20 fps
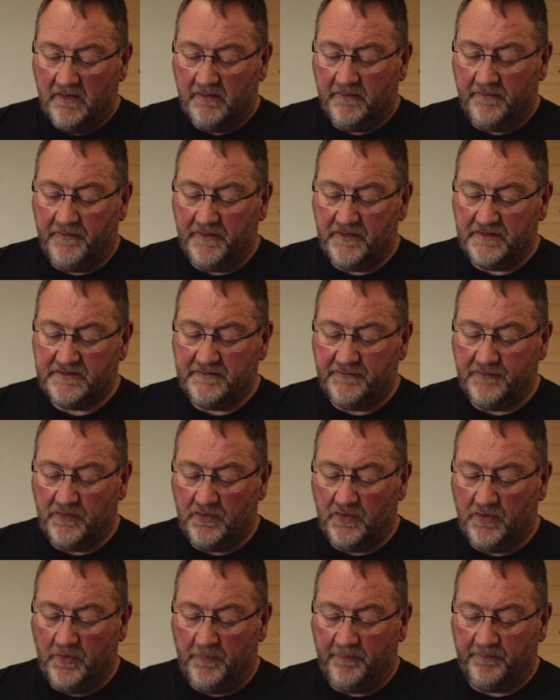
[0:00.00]
First of
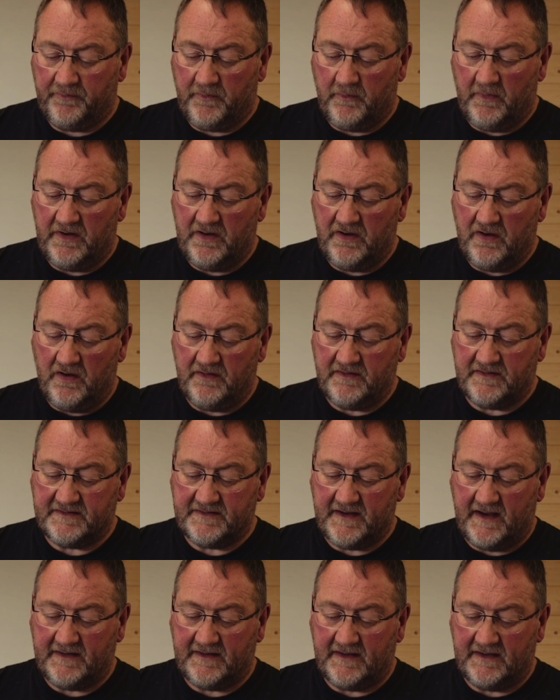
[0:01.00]
all, when you go to
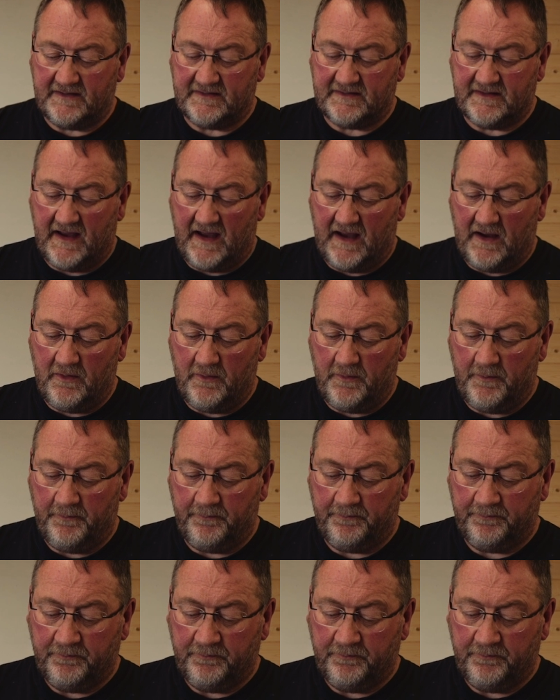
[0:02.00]
settings now,